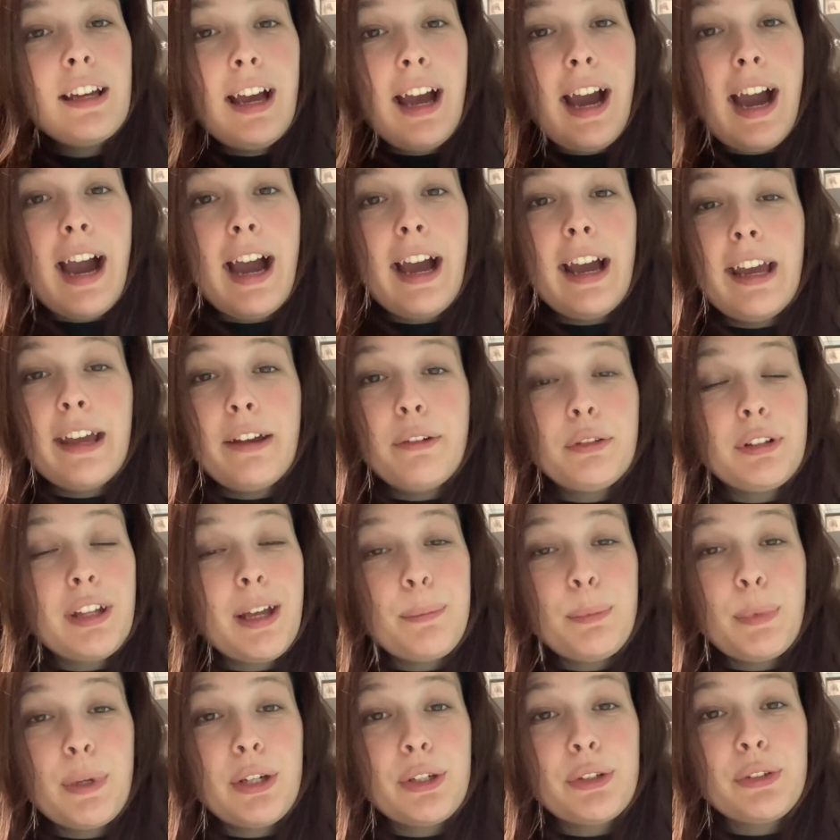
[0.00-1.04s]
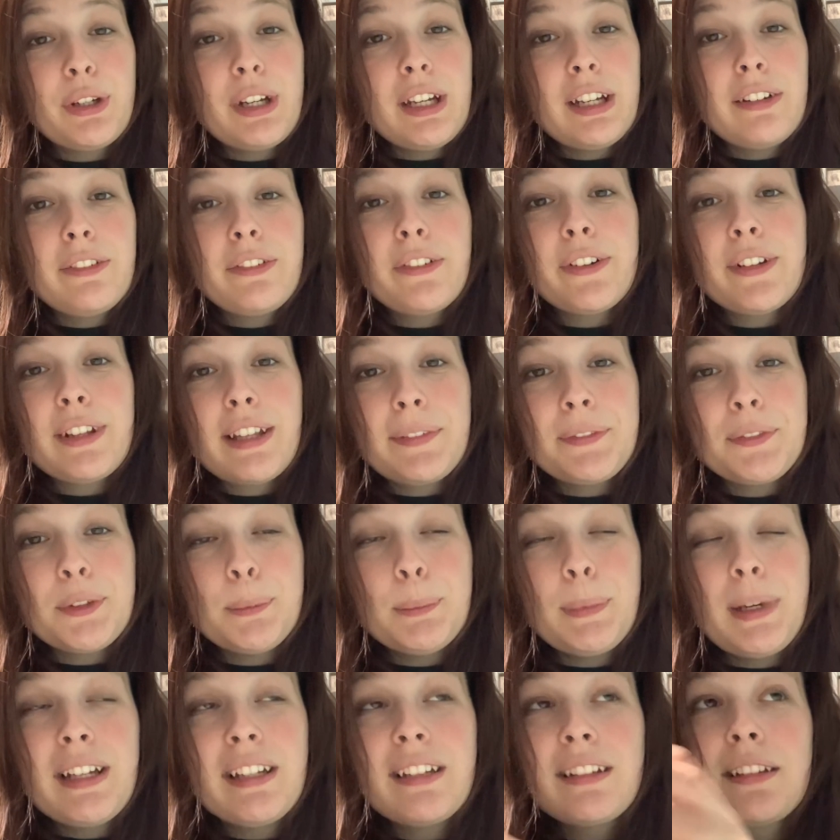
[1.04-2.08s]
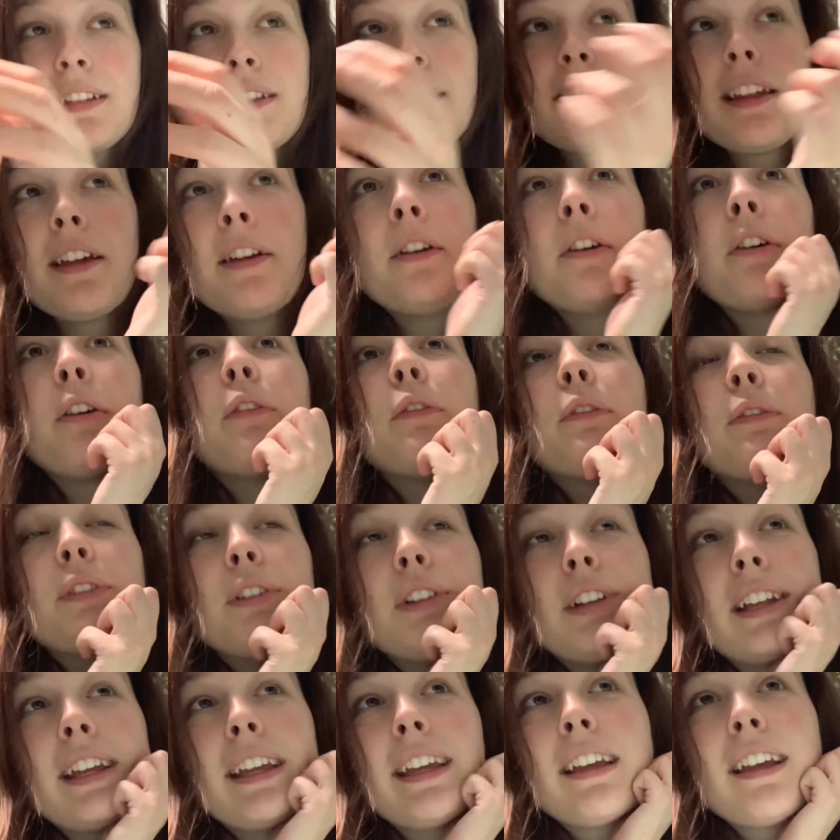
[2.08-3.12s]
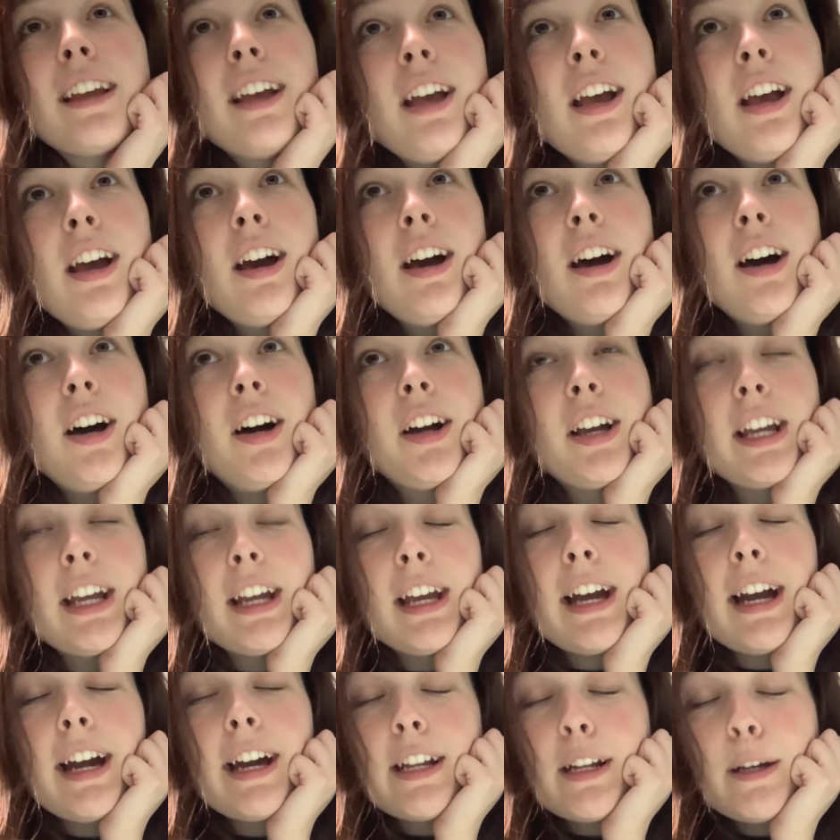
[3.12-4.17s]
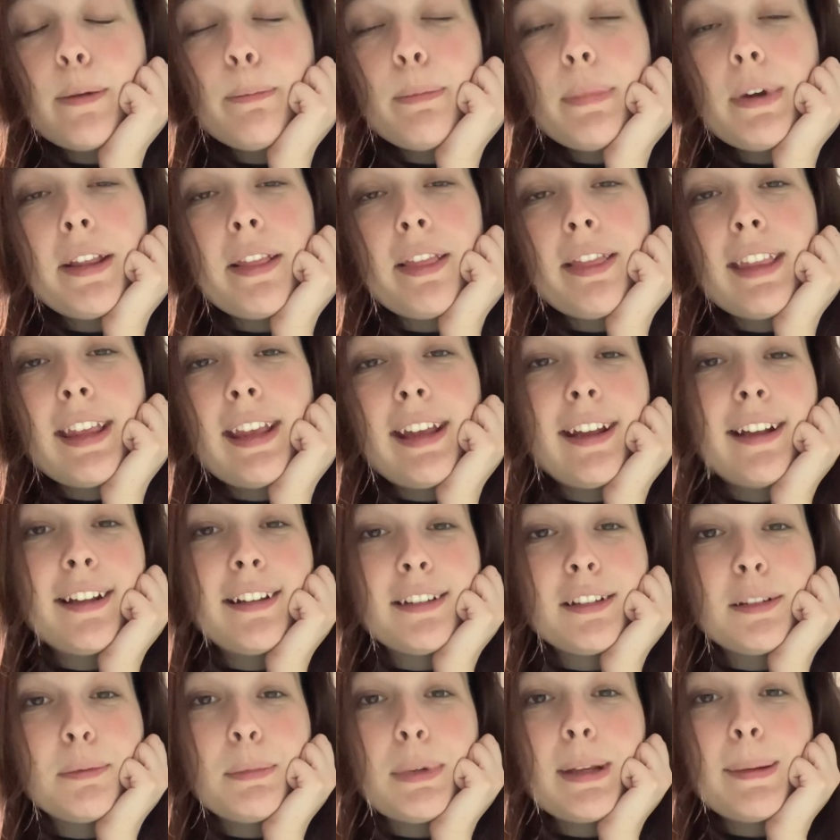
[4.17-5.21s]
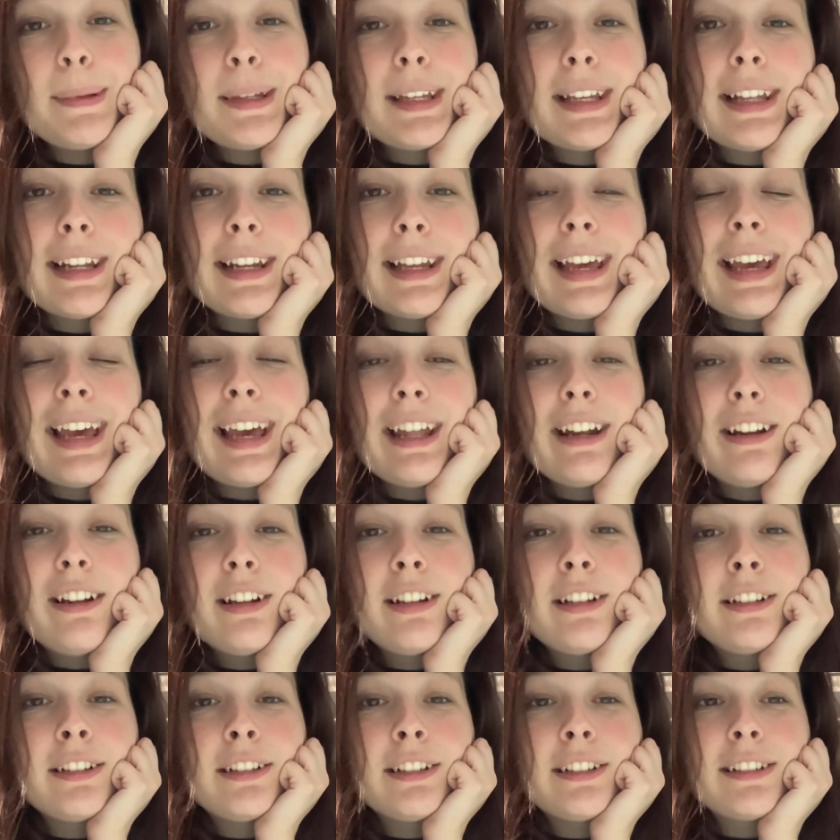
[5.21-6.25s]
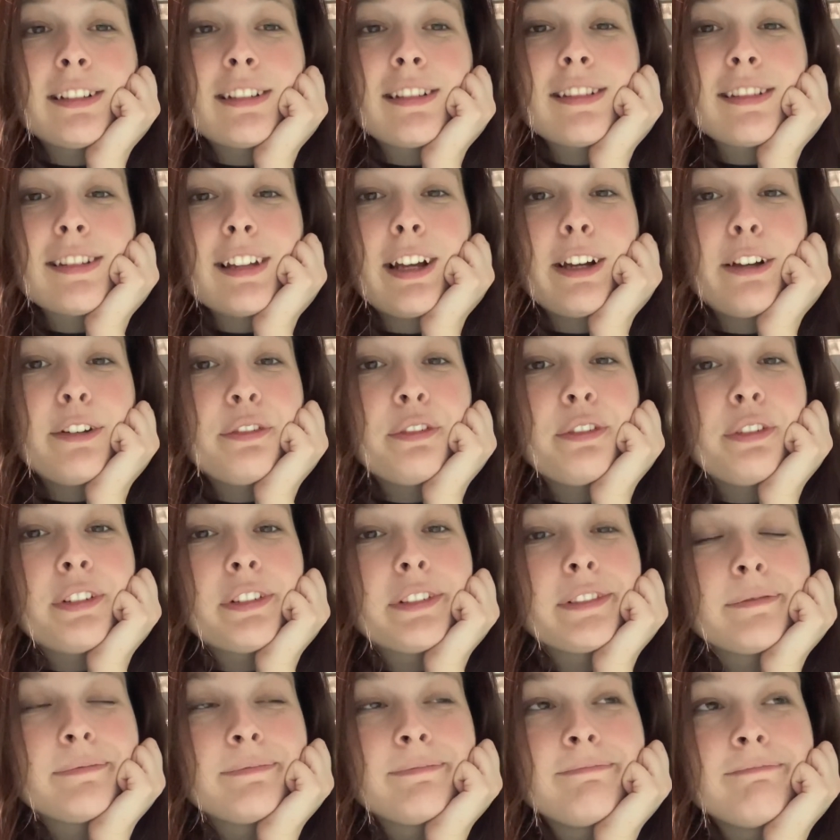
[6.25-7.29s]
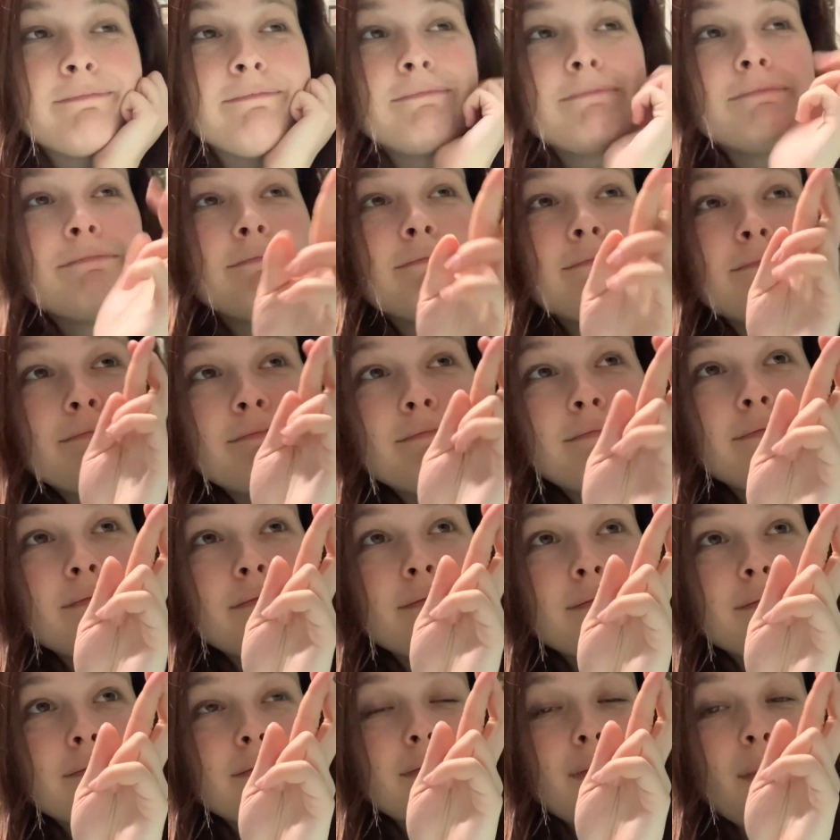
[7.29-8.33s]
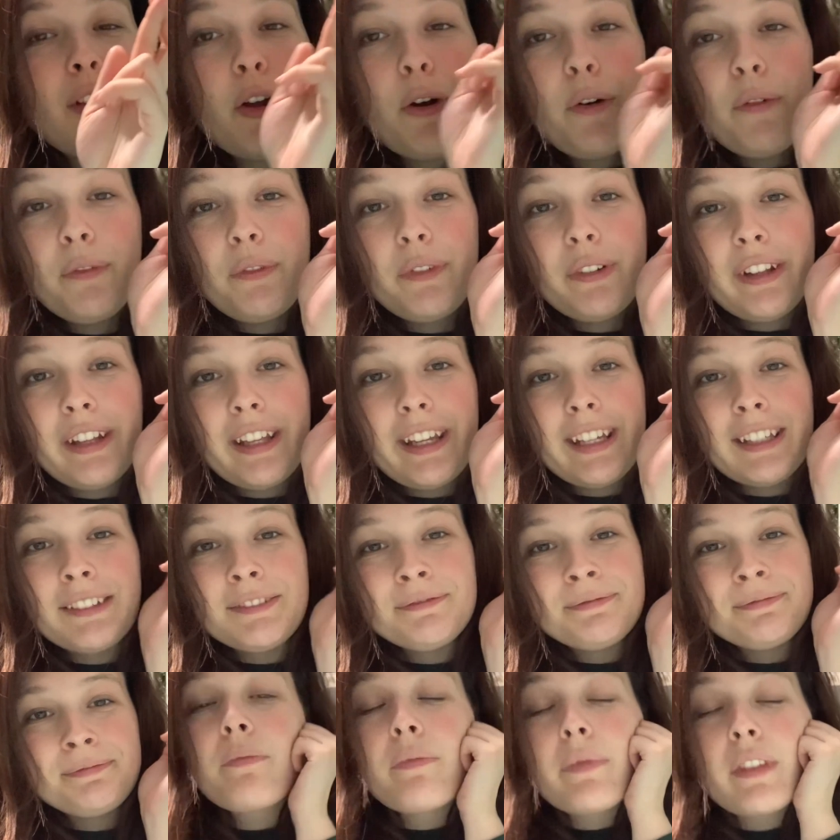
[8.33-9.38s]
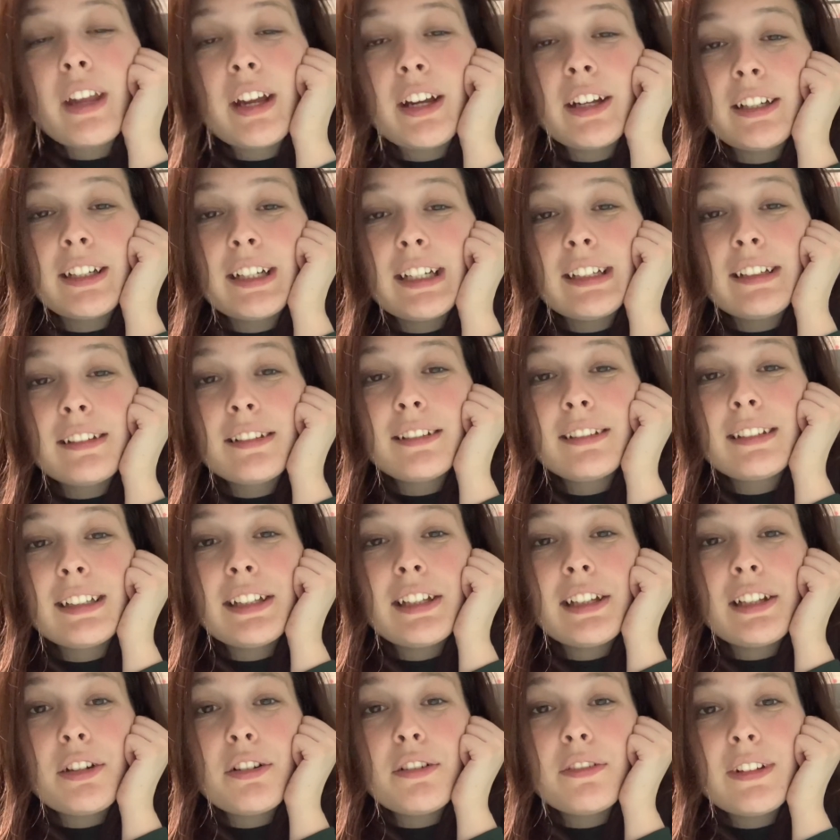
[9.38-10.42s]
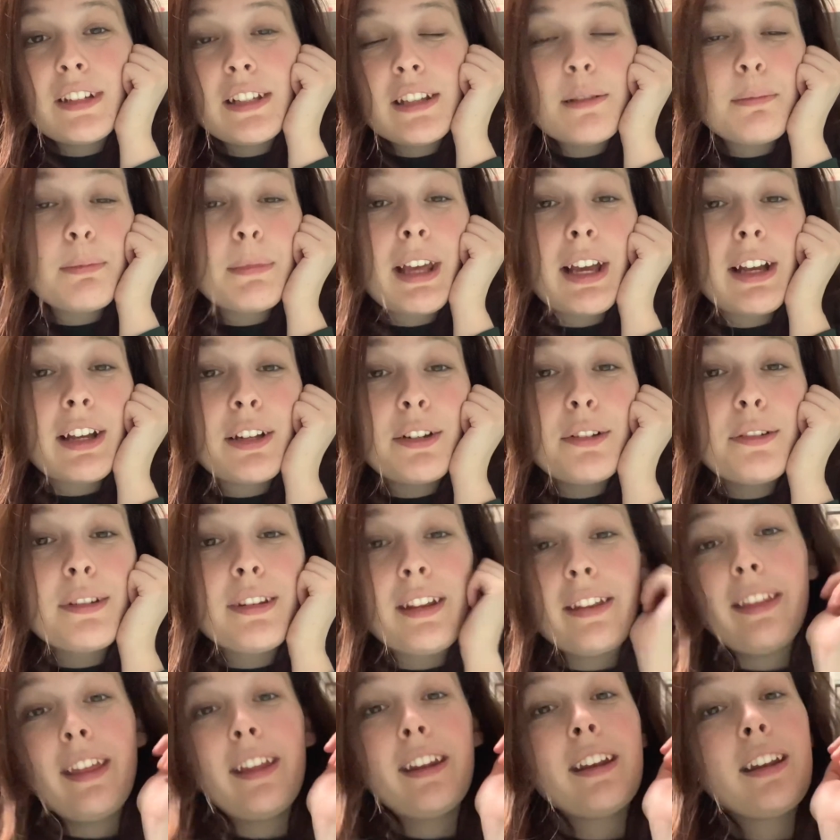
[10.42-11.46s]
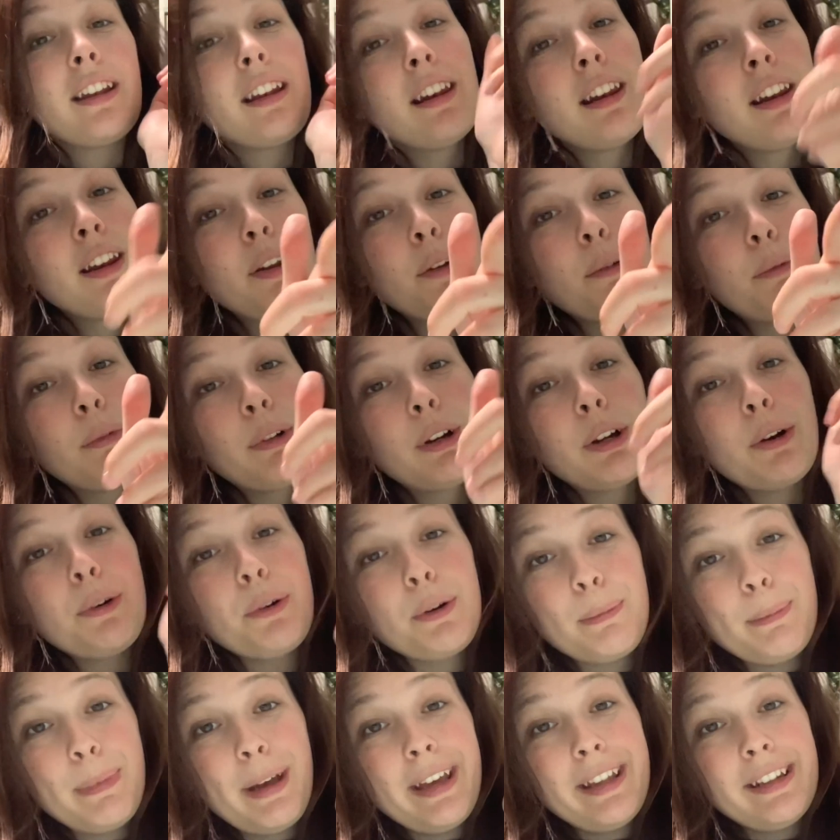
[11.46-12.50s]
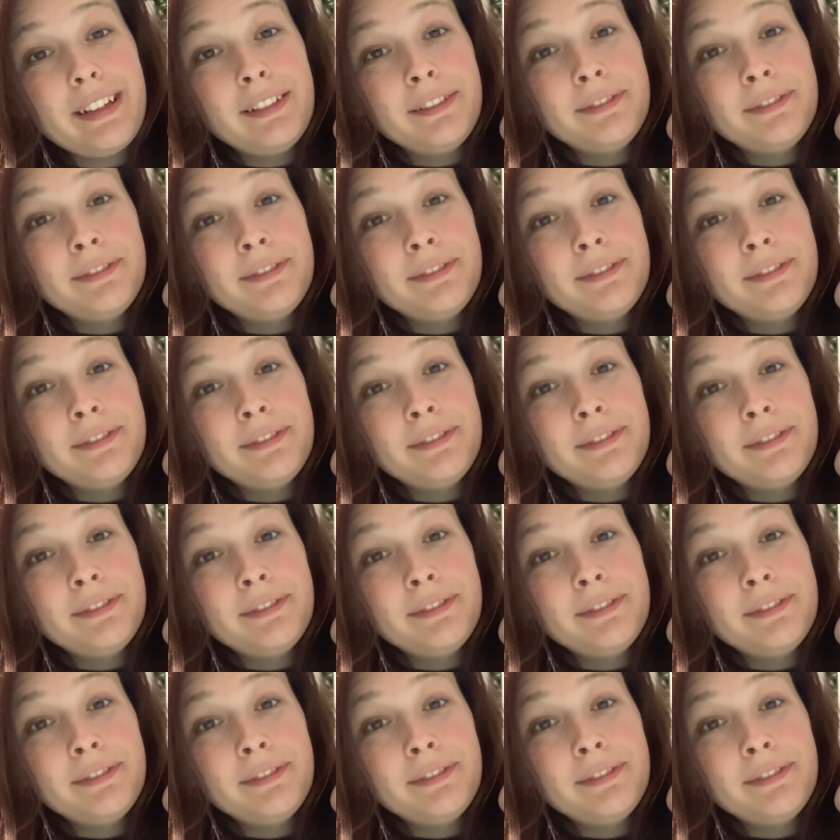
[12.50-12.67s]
I will not be in a rink for several months. Hopefully I'll get caught up on things and maybe get ahead on stuff. Hopefully. Alright, let's go feed some geckos and then we're going to bed.